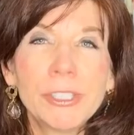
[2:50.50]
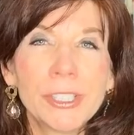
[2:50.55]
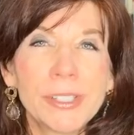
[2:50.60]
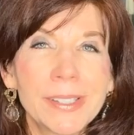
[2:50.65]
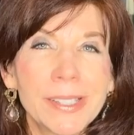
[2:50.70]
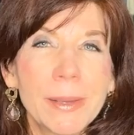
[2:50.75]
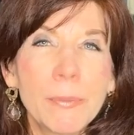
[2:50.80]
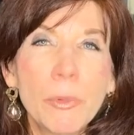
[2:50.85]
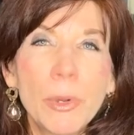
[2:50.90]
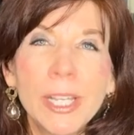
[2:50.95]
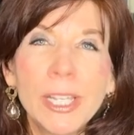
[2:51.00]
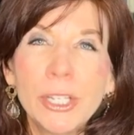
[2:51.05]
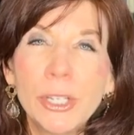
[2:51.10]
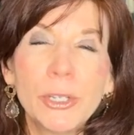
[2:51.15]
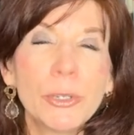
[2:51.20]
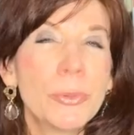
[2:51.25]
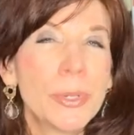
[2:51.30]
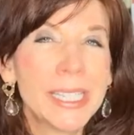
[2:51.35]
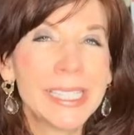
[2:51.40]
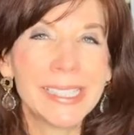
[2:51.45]
someone
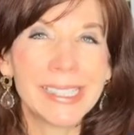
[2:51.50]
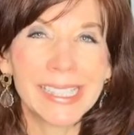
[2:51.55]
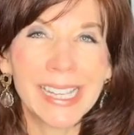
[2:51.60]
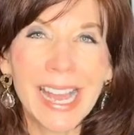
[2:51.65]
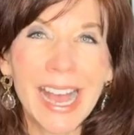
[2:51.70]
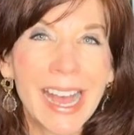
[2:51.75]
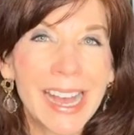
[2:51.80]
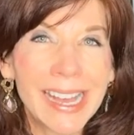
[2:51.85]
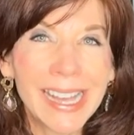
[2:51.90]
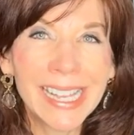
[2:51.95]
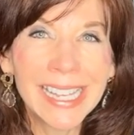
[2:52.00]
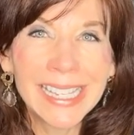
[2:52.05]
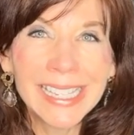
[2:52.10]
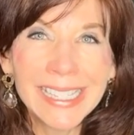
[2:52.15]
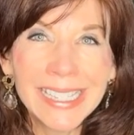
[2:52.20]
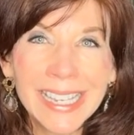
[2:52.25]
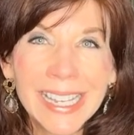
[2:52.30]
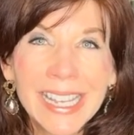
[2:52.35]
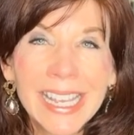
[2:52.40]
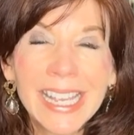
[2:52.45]
who is
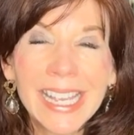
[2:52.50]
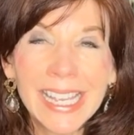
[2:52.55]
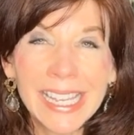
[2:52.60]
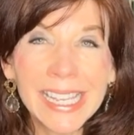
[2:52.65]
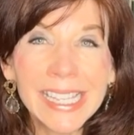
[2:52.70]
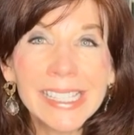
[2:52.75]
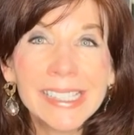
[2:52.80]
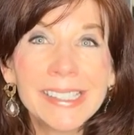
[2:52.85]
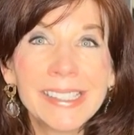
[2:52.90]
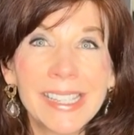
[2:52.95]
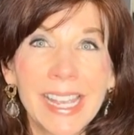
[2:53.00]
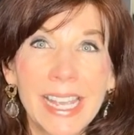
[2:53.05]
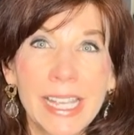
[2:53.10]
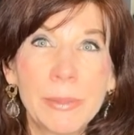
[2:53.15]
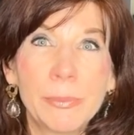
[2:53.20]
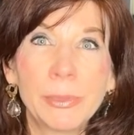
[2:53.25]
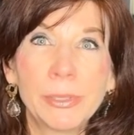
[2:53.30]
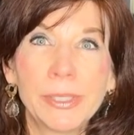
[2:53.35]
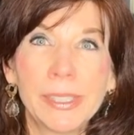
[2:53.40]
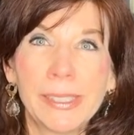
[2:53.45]
kind is
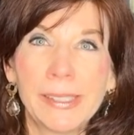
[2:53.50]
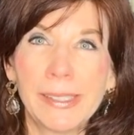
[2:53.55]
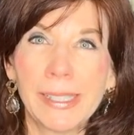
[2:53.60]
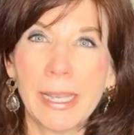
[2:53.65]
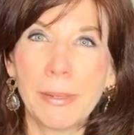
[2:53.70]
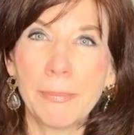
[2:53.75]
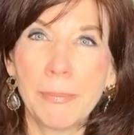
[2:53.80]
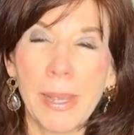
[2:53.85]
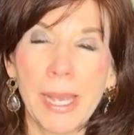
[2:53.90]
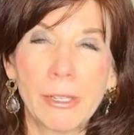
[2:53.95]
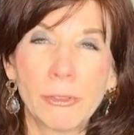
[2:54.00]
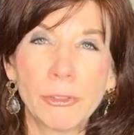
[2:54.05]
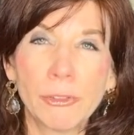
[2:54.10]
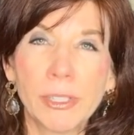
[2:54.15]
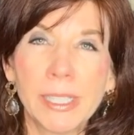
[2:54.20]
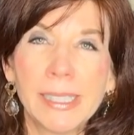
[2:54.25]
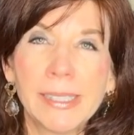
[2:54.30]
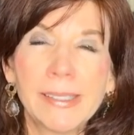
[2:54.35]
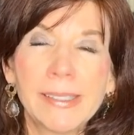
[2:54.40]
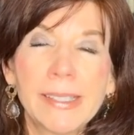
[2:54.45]
able to set
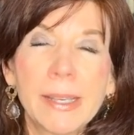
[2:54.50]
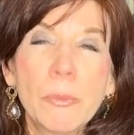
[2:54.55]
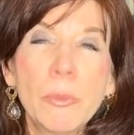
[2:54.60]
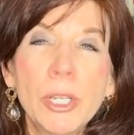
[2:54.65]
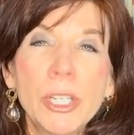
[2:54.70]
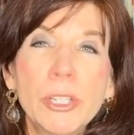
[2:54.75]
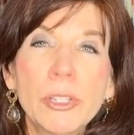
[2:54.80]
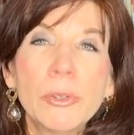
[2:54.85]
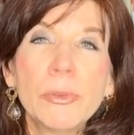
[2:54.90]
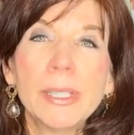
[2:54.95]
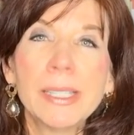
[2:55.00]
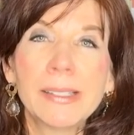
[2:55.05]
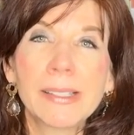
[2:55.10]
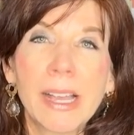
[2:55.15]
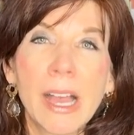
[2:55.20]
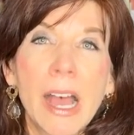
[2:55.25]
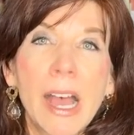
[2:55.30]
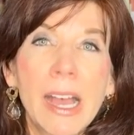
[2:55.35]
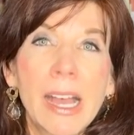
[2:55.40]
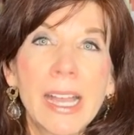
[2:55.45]
boundaries. Someone who is
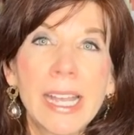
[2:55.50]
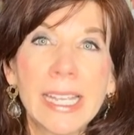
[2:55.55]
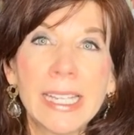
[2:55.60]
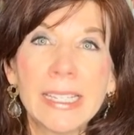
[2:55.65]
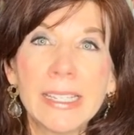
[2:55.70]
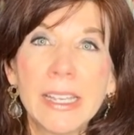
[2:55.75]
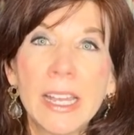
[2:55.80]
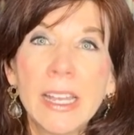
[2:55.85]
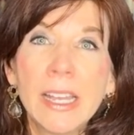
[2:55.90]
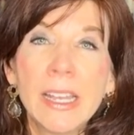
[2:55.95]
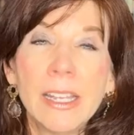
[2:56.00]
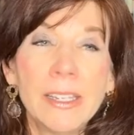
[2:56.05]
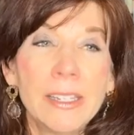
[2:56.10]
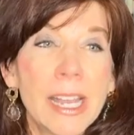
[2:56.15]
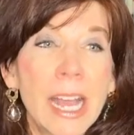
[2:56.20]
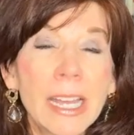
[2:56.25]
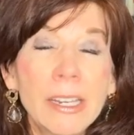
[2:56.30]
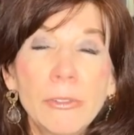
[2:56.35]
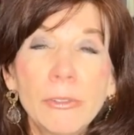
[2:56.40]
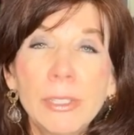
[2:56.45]
kind
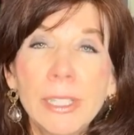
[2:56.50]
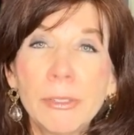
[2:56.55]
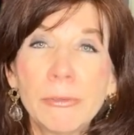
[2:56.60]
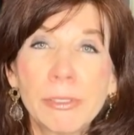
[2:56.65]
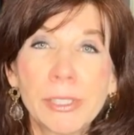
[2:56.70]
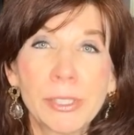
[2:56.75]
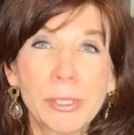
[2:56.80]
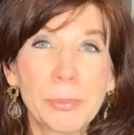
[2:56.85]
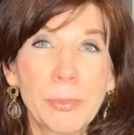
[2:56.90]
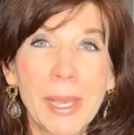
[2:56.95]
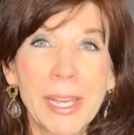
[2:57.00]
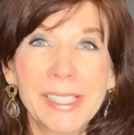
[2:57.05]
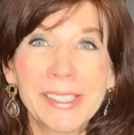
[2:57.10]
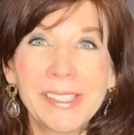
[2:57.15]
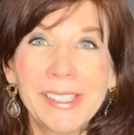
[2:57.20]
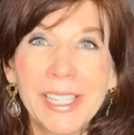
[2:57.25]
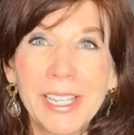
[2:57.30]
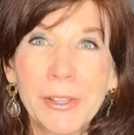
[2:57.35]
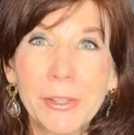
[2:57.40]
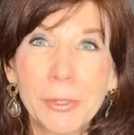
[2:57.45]
not only respects
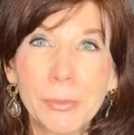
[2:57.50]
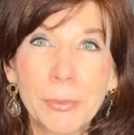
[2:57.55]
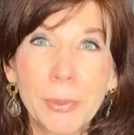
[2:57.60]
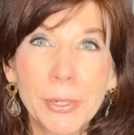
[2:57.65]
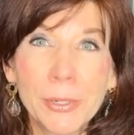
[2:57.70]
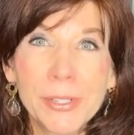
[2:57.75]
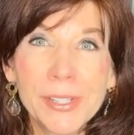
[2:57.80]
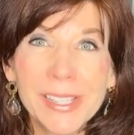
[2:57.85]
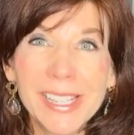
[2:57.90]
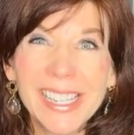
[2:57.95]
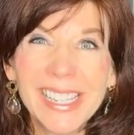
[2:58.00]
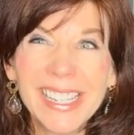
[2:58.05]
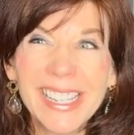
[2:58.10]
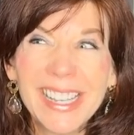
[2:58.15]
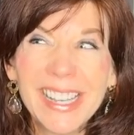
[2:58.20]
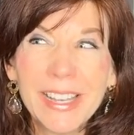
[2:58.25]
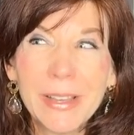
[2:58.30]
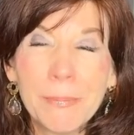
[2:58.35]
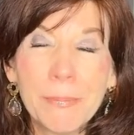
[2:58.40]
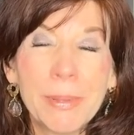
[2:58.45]
the other person,
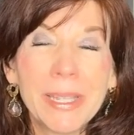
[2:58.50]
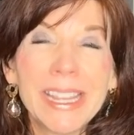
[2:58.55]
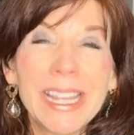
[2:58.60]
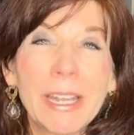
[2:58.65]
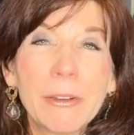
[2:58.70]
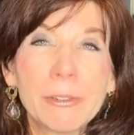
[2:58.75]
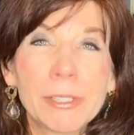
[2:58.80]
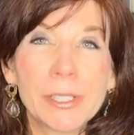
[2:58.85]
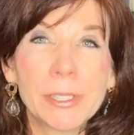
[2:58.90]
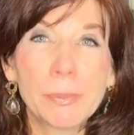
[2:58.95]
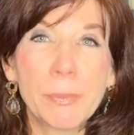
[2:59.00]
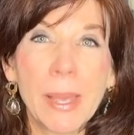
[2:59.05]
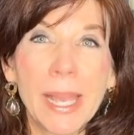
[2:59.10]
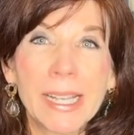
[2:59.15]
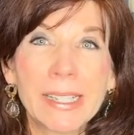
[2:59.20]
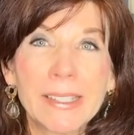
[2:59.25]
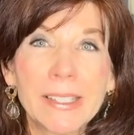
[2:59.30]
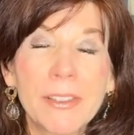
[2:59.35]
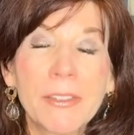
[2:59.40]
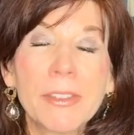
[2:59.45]
but they
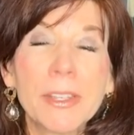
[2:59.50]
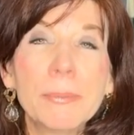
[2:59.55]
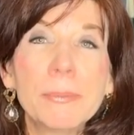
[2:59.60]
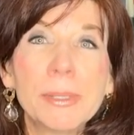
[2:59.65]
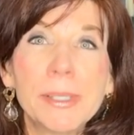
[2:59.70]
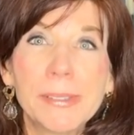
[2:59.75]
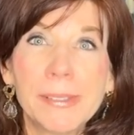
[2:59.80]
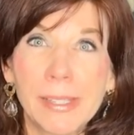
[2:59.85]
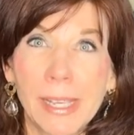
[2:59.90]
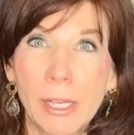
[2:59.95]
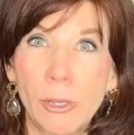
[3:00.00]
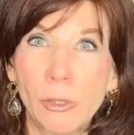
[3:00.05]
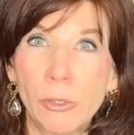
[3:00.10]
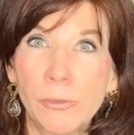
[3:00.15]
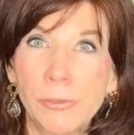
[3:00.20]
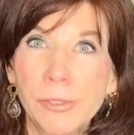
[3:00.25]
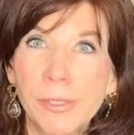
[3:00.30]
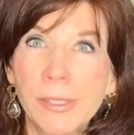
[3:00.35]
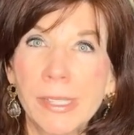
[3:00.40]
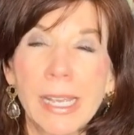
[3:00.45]
respect
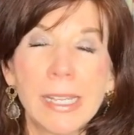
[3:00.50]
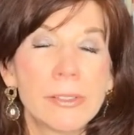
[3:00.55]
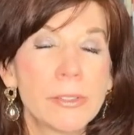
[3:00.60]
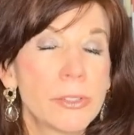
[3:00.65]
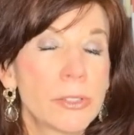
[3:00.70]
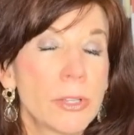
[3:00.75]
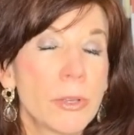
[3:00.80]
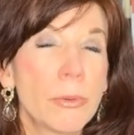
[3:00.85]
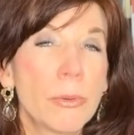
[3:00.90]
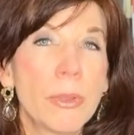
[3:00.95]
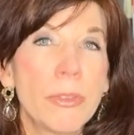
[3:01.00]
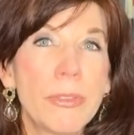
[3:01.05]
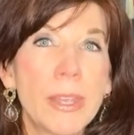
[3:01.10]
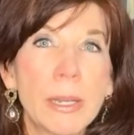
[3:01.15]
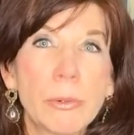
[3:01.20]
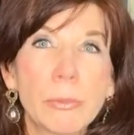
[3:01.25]
themselves. And so they